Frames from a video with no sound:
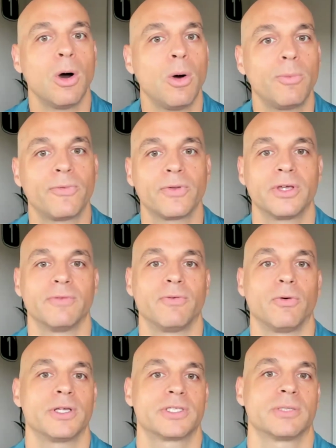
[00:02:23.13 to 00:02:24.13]
hopefully
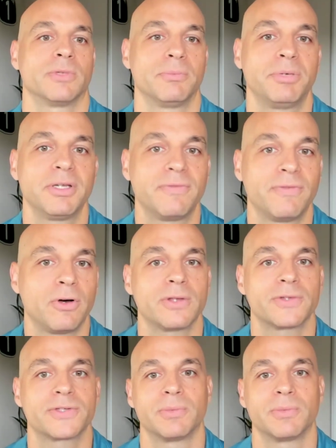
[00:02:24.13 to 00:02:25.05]
avoid some of the pitfalls,